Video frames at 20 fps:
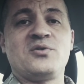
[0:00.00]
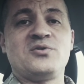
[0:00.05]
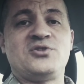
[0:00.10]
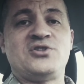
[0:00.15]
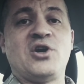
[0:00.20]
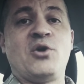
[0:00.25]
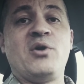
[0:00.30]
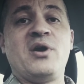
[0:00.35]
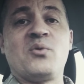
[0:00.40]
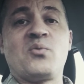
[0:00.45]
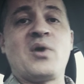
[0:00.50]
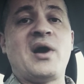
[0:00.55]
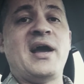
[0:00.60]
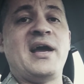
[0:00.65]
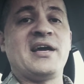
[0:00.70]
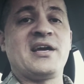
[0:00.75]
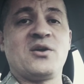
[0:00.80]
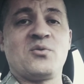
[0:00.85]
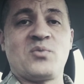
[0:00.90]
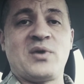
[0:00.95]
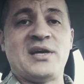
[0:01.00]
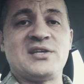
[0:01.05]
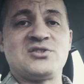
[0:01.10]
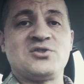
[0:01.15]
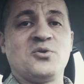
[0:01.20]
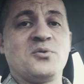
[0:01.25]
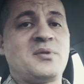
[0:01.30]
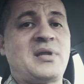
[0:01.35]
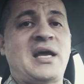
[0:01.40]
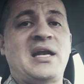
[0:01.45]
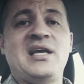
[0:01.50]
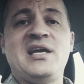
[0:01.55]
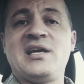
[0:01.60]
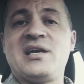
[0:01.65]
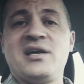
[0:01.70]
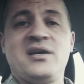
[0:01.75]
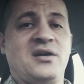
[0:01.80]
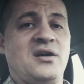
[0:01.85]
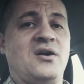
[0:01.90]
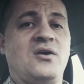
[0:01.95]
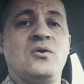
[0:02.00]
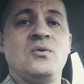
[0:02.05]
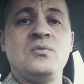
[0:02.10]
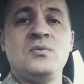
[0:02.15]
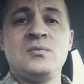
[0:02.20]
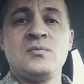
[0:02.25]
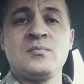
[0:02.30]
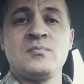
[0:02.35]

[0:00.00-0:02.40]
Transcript: Joey Ryan can wrestle, that he can go.